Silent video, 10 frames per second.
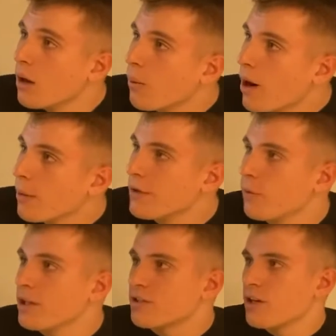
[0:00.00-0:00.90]
Why are we
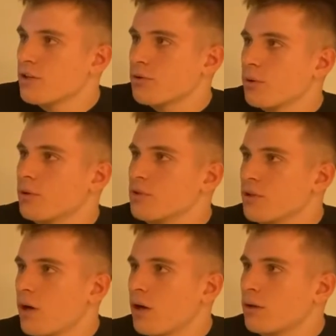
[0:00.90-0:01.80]
avoiding central
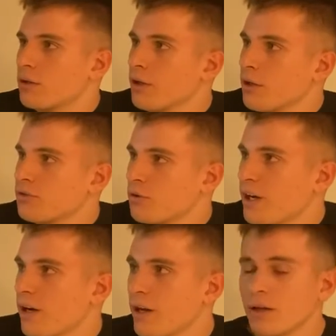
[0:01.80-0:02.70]
clear
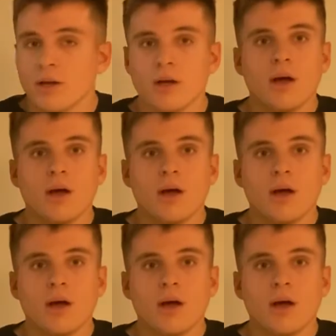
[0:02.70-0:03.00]
terrain area?